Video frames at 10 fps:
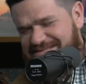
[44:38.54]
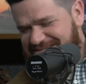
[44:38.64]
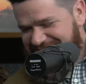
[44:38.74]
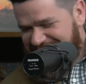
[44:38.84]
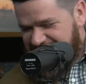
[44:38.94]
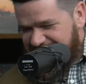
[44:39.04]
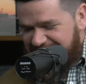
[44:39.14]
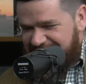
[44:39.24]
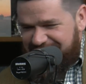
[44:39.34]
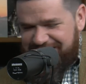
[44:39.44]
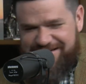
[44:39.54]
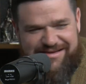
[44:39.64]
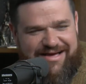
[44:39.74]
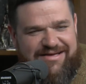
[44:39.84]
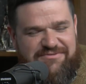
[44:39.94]
Wait, is this?
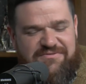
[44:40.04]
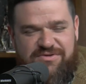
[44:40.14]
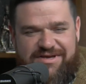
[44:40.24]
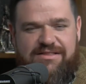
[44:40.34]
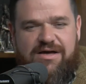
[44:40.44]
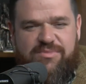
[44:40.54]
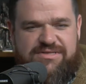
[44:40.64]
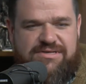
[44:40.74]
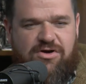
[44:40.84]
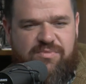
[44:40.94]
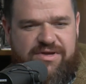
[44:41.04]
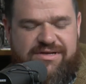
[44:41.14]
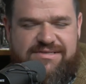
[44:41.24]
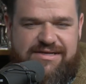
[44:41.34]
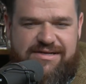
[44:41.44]
If Elon Musk called me
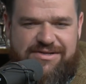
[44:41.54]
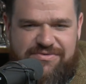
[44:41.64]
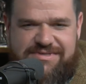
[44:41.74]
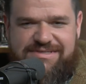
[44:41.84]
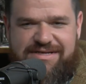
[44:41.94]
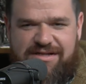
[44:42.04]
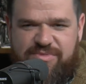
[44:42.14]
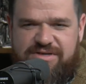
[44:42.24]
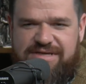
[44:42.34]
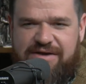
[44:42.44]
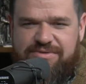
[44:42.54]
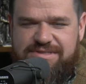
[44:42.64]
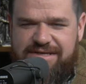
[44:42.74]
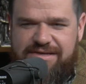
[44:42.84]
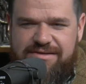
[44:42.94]
and he said, hello, this is Elon Musk, I would
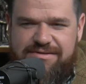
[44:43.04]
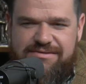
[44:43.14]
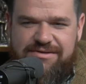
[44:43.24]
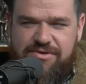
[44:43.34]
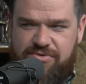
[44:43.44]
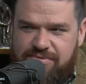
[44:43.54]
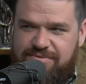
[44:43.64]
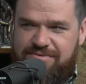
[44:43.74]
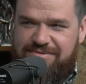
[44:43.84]
say, who?